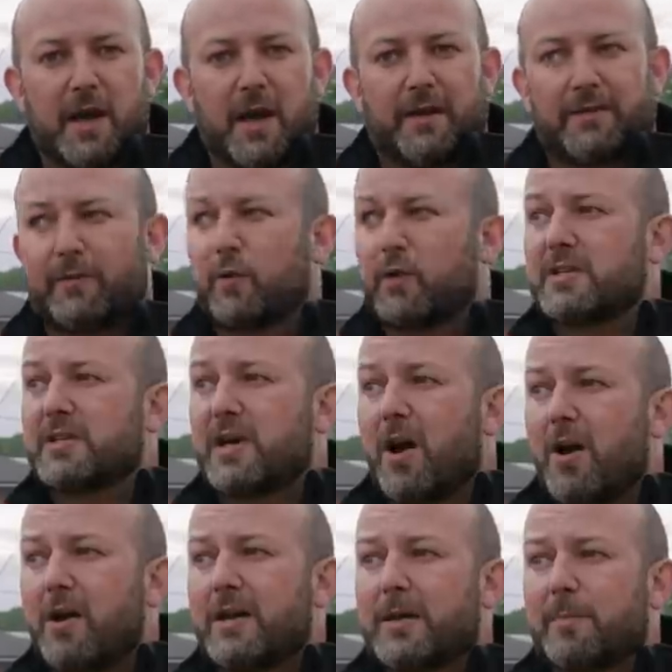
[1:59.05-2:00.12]
I've given you a
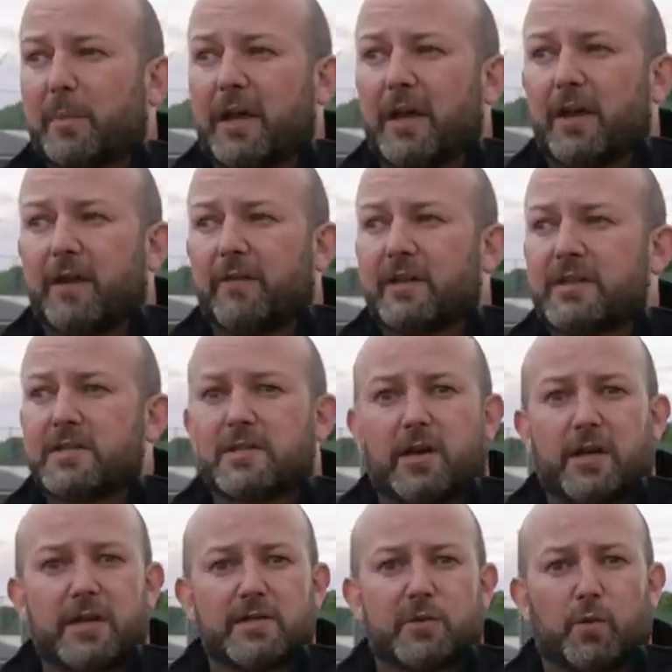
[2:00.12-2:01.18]
tiny bit of an
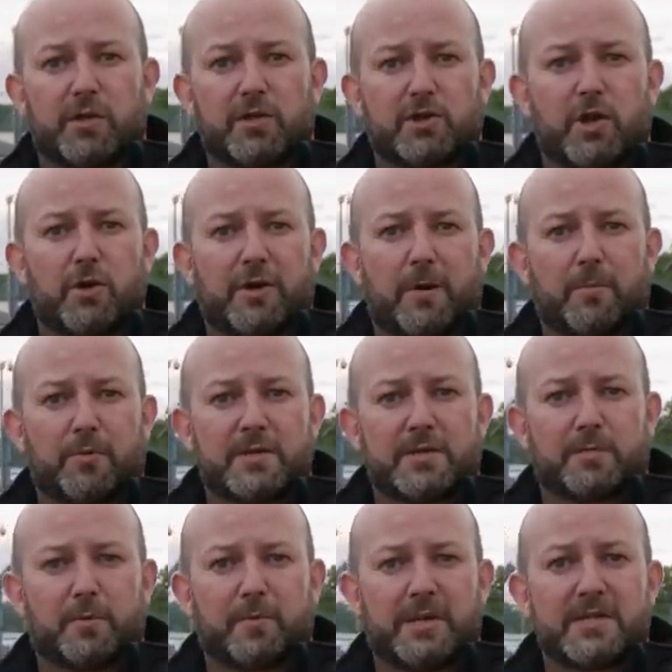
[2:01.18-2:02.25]
insight into what the showdown
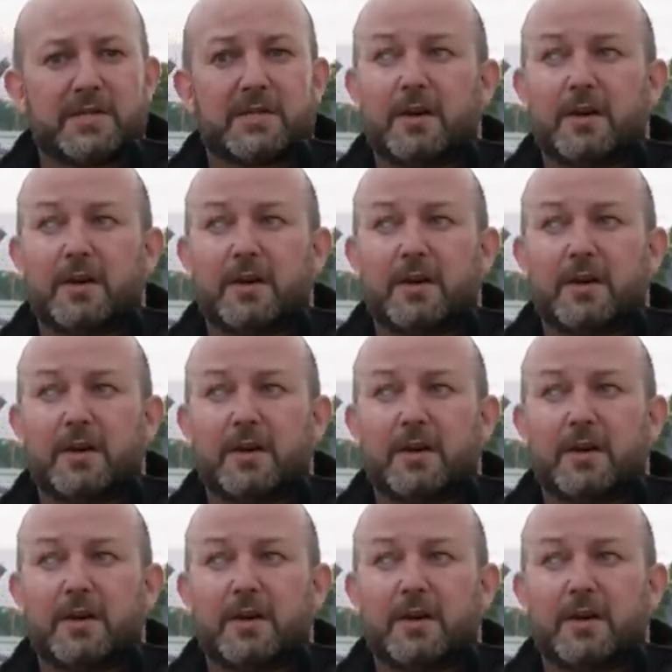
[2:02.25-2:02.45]
principle means.